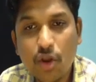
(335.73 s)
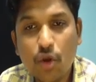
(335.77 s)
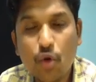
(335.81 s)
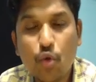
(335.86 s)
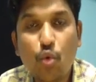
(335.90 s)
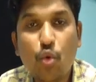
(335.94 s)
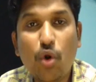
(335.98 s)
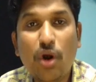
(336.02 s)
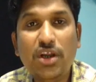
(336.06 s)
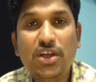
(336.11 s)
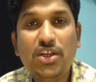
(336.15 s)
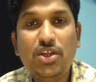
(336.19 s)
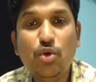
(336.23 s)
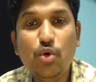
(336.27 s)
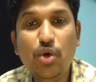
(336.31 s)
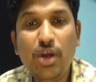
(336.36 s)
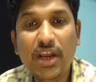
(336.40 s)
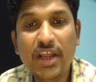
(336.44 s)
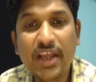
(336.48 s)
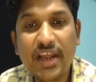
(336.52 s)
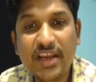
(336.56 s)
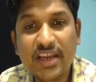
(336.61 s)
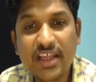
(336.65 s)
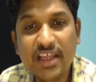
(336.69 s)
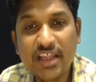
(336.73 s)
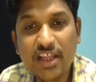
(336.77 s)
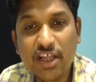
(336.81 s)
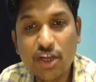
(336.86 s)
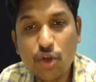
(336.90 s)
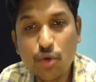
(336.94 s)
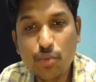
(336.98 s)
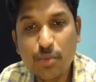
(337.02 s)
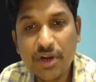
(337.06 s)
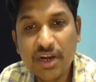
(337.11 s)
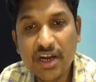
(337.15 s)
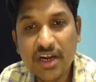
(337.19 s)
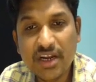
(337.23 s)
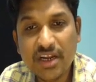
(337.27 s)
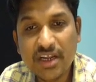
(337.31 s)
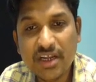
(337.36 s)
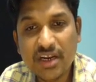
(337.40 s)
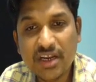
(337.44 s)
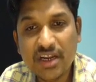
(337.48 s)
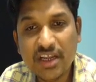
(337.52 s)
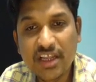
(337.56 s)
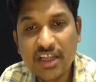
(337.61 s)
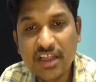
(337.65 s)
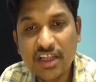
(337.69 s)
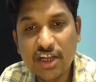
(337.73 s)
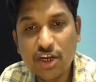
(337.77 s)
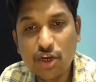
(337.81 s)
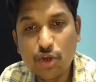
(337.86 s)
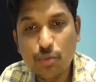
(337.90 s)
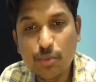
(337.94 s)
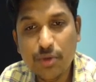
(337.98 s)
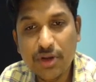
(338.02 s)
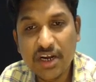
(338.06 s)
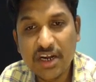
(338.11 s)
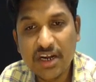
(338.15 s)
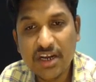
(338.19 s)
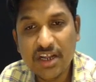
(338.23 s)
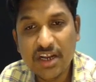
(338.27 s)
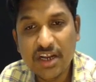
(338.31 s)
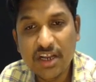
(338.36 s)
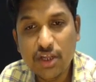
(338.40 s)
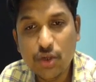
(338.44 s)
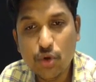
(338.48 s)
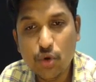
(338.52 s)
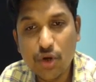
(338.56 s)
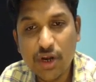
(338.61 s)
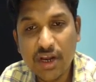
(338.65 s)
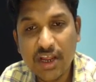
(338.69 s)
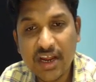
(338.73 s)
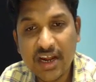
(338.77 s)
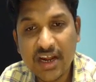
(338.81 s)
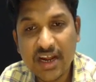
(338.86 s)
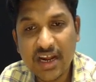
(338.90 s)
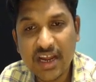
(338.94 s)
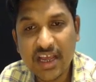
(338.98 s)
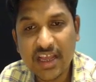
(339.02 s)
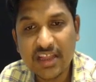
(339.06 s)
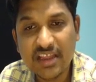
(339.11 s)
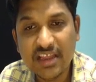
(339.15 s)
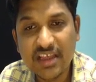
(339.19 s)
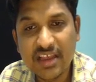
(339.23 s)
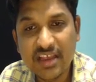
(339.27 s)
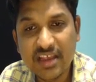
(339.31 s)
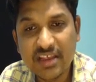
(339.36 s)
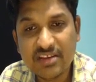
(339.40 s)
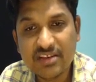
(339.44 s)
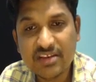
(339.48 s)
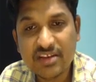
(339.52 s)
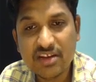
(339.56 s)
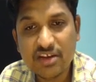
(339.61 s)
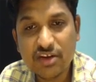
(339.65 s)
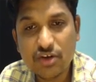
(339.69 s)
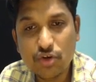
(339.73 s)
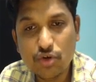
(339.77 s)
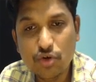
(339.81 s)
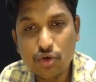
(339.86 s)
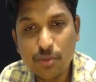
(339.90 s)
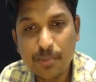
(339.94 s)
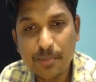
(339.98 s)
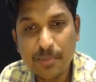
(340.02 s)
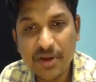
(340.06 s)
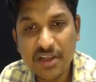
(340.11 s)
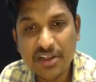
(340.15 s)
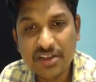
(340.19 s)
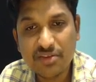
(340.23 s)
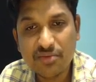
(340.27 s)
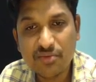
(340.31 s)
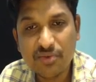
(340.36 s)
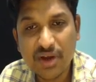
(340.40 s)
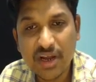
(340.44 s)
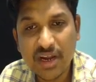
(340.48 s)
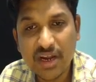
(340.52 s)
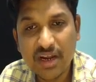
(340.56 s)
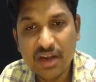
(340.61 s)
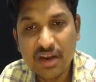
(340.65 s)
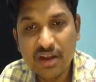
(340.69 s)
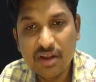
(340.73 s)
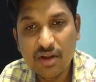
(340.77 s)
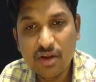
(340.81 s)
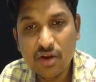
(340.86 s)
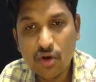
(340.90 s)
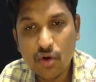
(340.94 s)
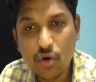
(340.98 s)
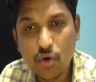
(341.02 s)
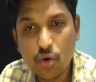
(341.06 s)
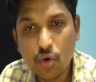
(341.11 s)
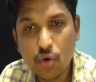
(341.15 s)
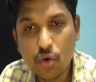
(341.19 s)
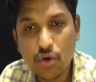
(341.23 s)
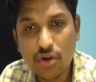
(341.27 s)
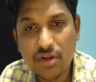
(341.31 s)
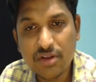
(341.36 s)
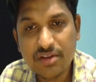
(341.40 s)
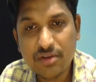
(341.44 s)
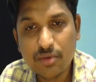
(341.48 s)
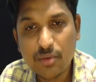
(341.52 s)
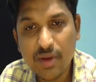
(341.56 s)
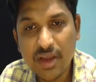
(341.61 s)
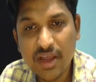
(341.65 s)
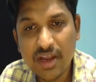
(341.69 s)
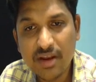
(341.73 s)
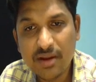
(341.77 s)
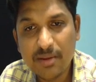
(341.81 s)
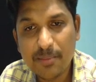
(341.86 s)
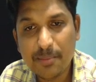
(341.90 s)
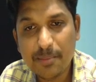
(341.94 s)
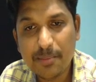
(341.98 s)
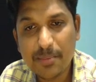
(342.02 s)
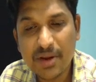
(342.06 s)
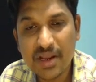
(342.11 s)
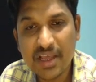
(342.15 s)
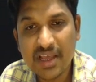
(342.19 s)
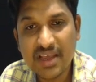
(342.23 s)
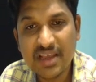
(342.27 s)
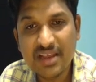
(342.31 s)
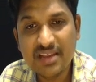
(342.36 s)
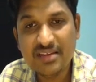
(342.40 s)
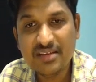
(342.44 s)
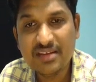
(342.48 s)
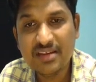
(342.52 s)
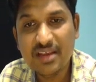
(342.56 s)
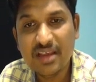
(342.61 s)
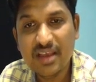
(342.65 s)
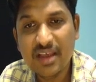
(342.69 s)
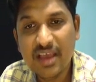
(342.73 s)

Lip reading: What you will get in the numerator? In the numerator you will get like this. 2 plus 1 whole square plus